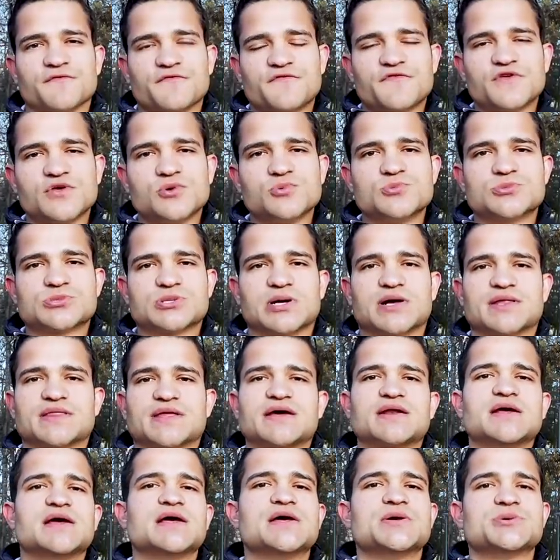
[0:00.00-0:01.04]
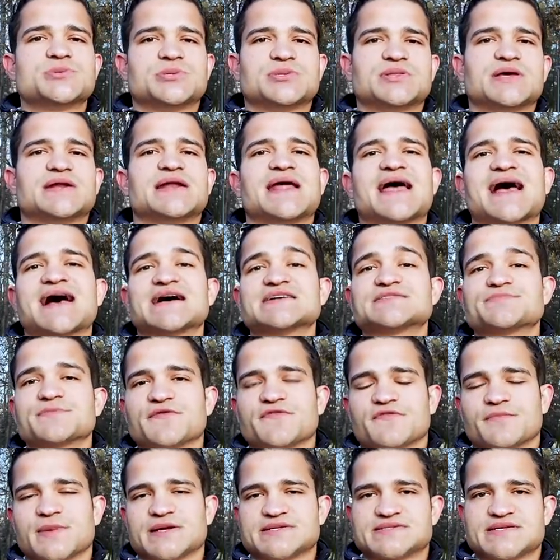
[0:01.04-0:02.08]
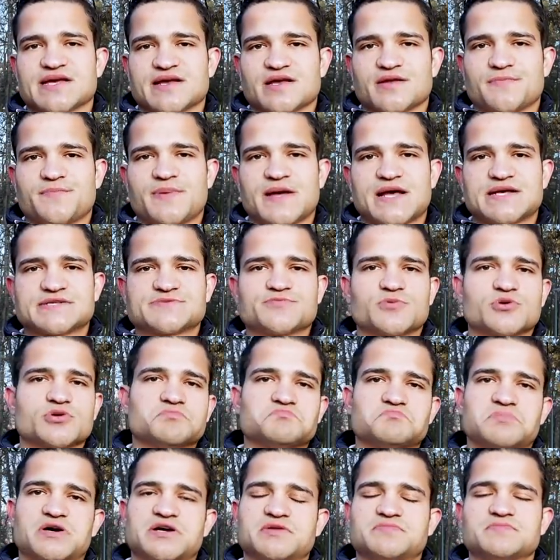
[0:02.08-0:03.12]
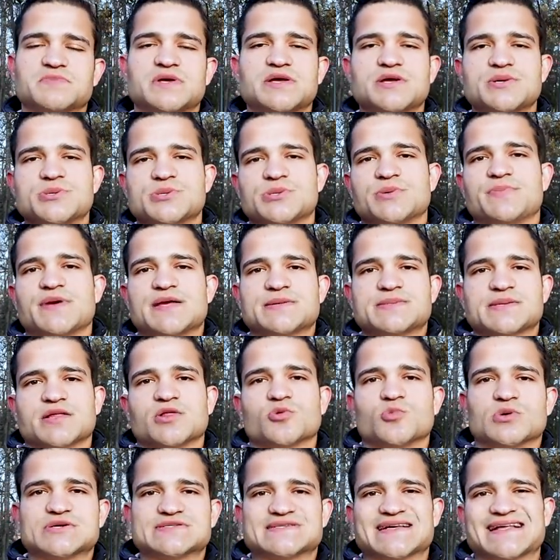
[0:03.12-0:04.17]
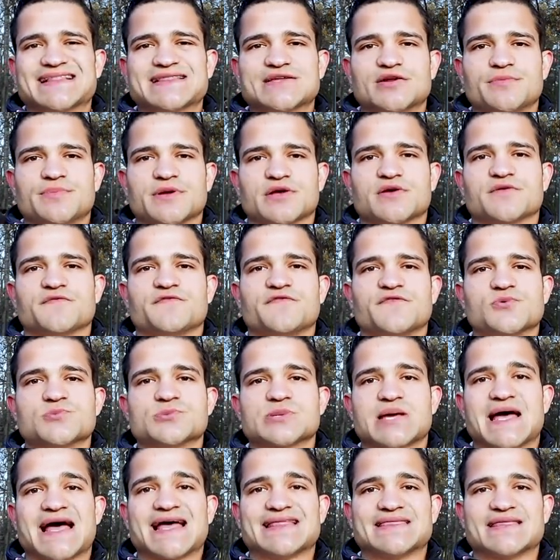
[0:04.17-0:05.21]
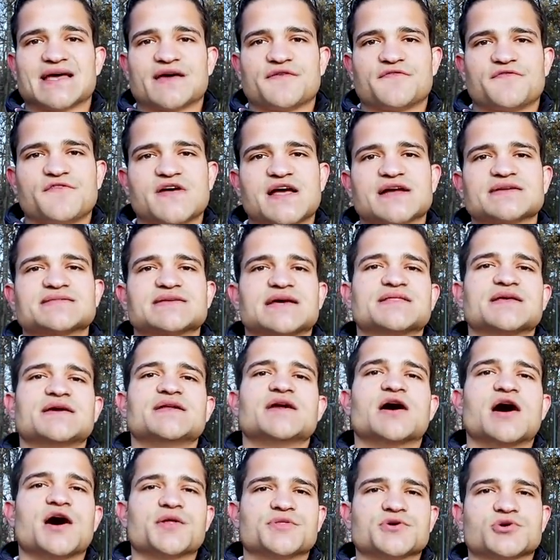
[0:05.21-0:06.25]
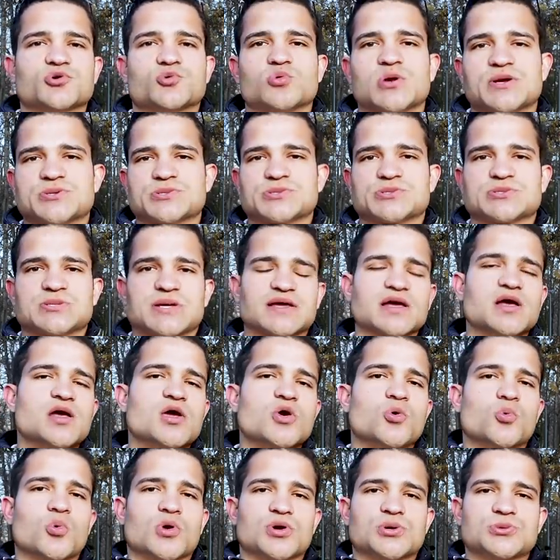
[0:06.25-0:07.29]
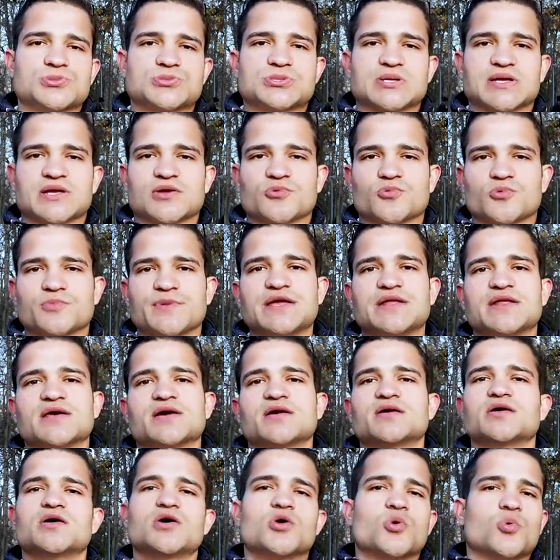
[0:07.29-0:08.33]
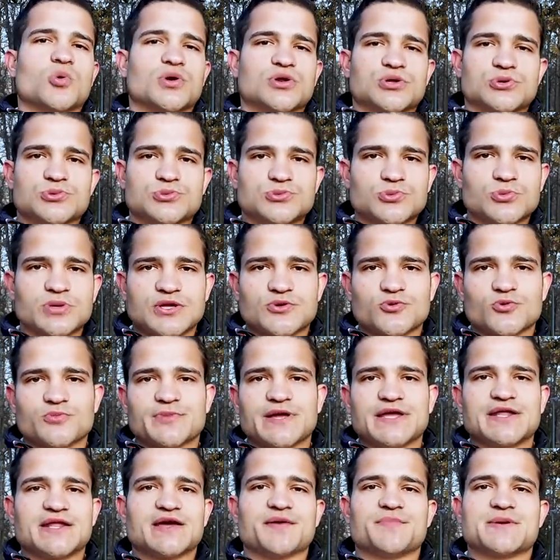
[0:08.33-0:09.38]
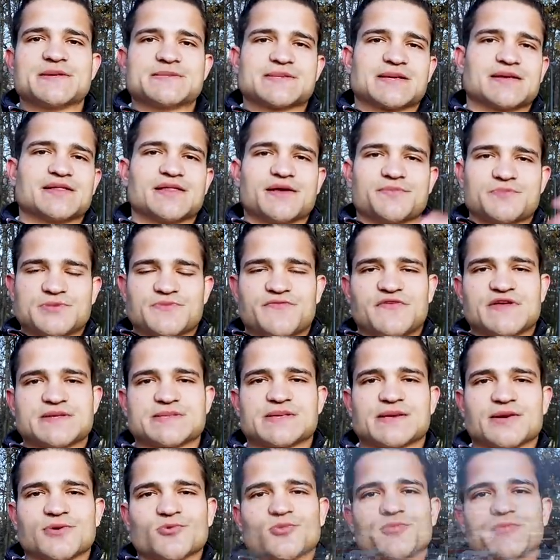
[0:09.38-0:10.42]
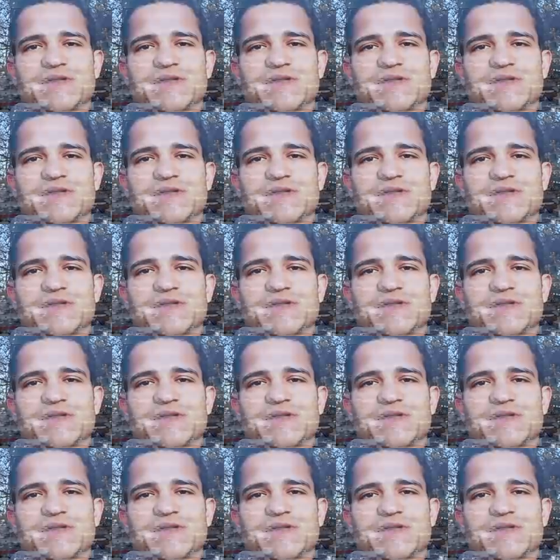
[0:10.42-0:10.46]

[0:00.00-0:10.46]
confused on that. She didn't ask me for my second passport, but she basically was a little bit confused at that fact. And then other questions like, where are you staying in Romania? What are you doing in Romania? Basically, I'm just visiting